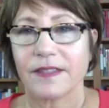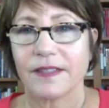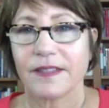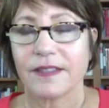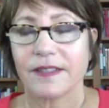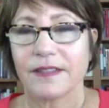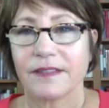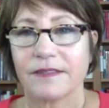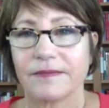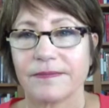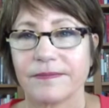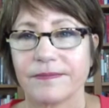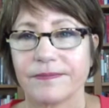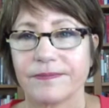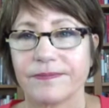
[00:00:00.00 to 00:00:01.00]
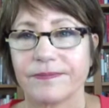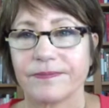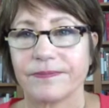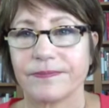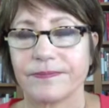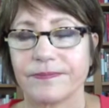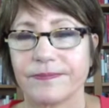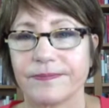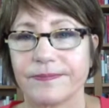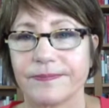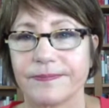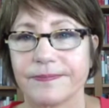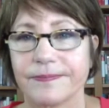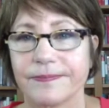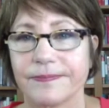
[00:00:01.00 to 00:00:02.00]

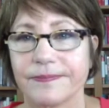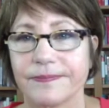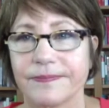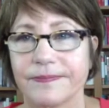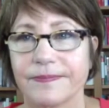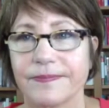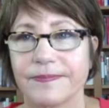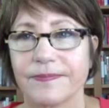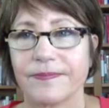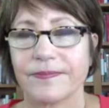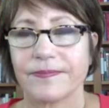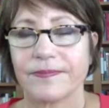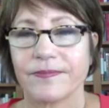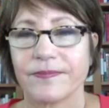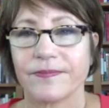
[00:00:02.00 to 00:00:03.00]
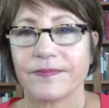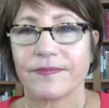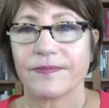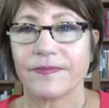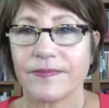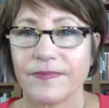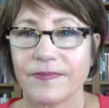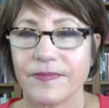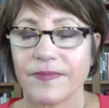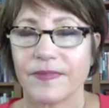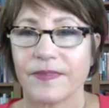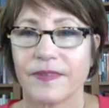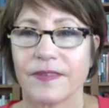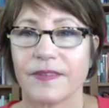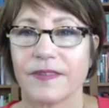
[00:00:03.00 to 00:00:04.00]

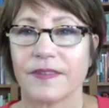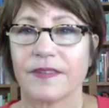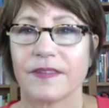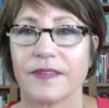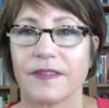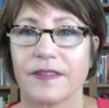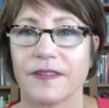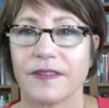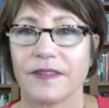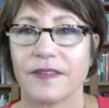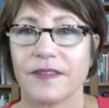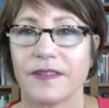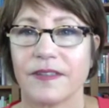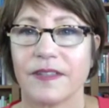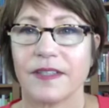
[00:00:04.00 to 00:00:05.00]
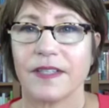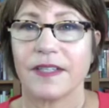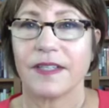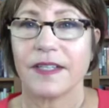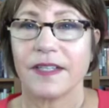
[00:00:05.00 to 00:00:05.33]
This person isn't speaking.